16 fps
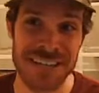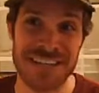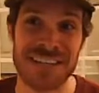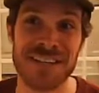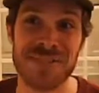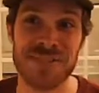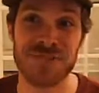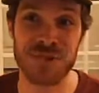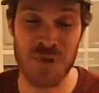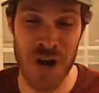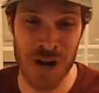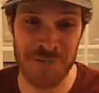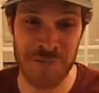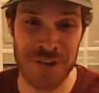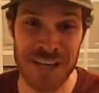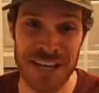is
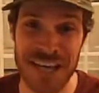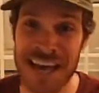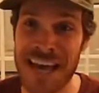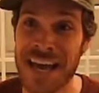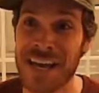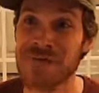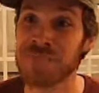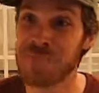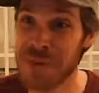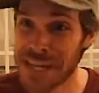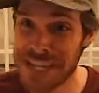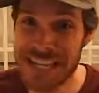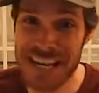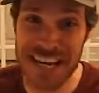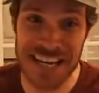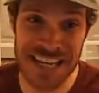dropping at
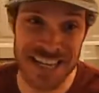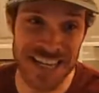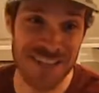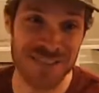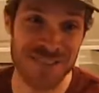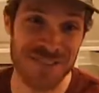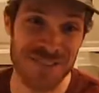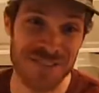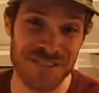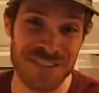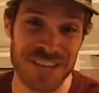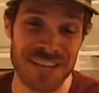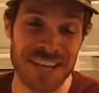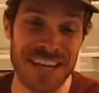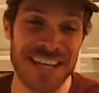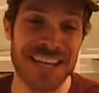midnight Eastern
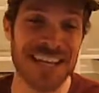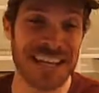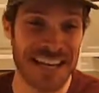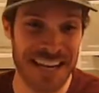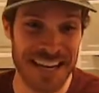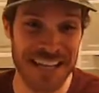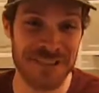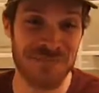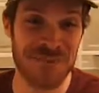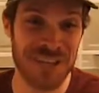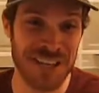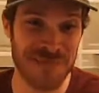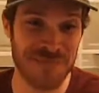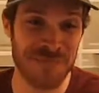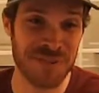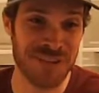tonight, 9
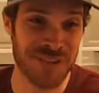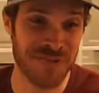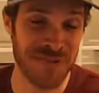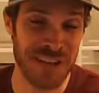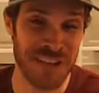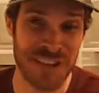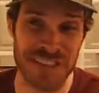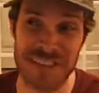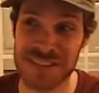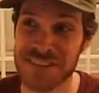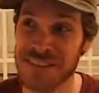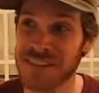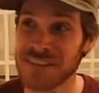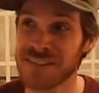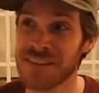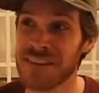p.m. Pacific. This
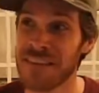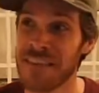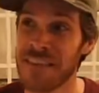is,